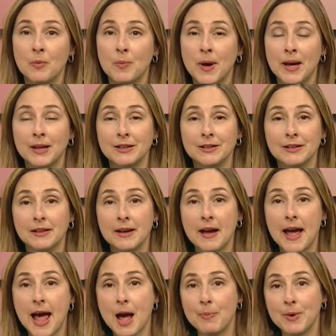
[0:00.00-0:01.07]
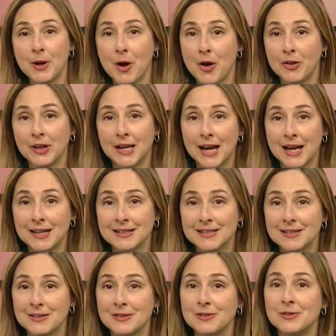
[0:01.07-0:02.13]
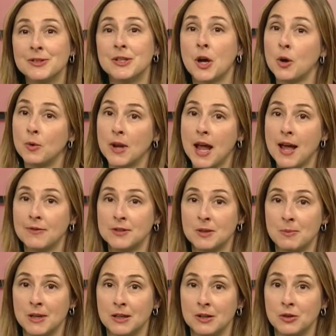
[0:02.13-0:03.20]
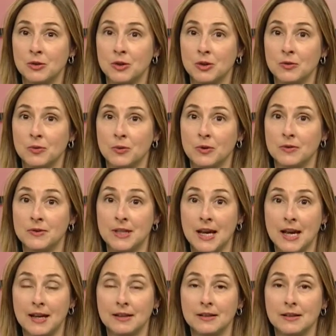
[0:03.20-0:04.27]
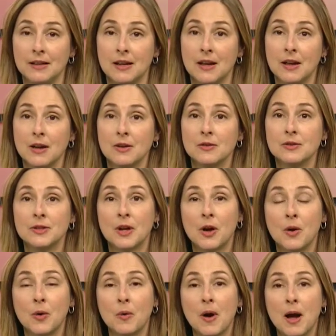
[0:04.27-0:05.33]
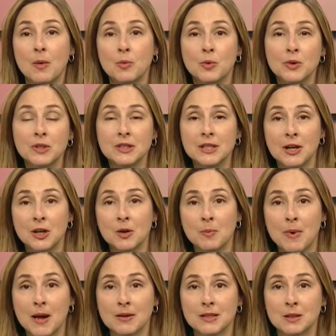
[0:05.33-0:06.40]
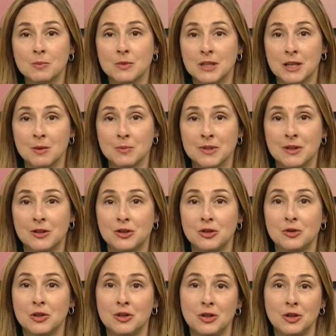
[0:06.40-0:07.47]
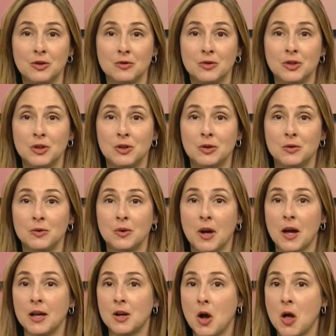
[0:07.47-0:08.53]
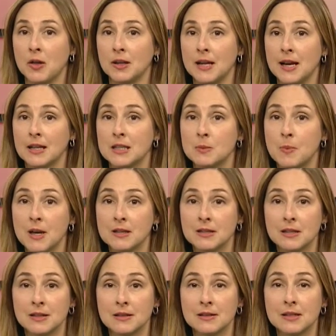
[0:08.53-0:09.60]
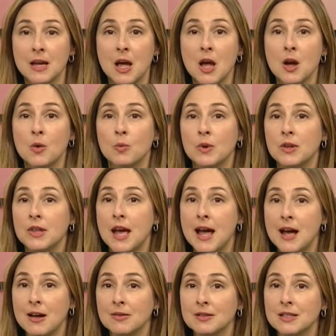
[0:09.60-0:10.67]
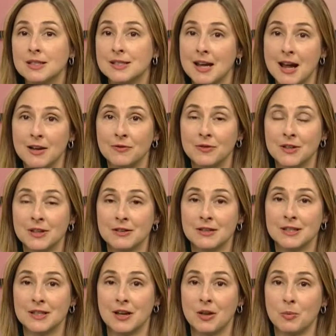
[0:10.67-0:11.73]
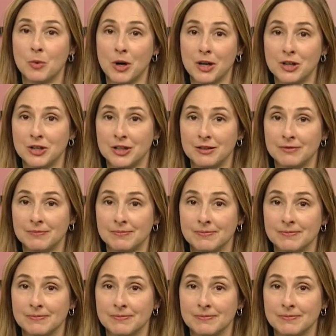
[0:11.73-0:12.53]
But happy holidays don't have to mean a new year full of debt. So, I'm going to tell you about some tips that you can use to cut holiday expenses without stifling the celebration.